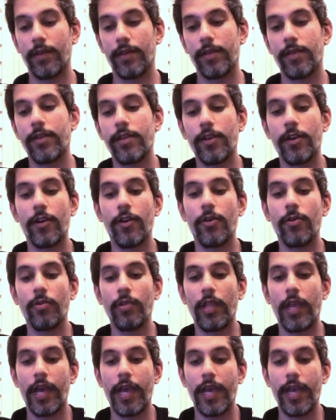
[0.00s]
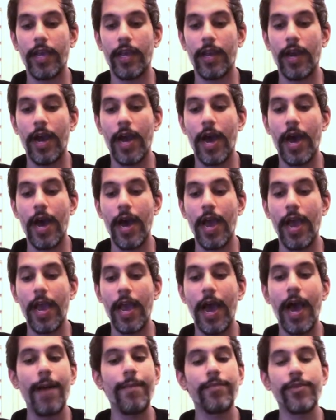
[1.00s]
You know, like
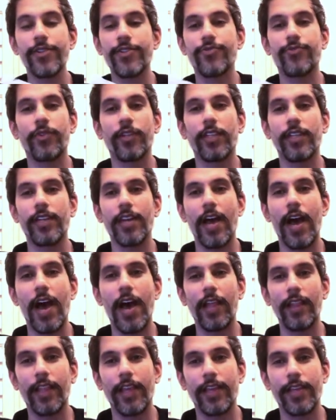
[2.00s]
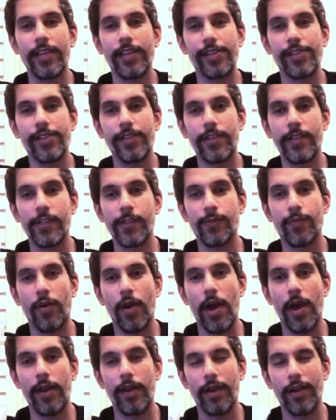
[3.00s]
I'm just really not like into these
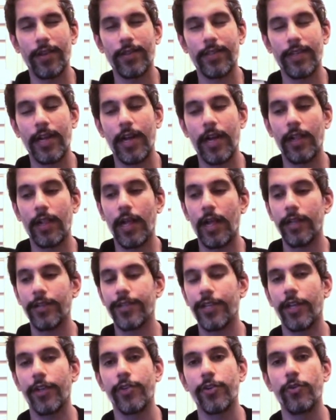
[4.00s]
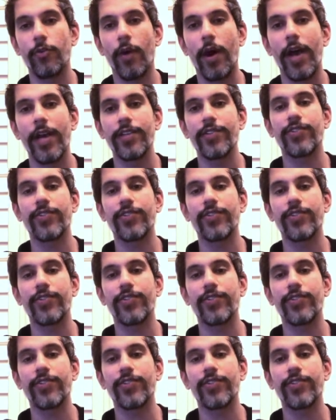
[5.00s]
products, and I'll tell you why.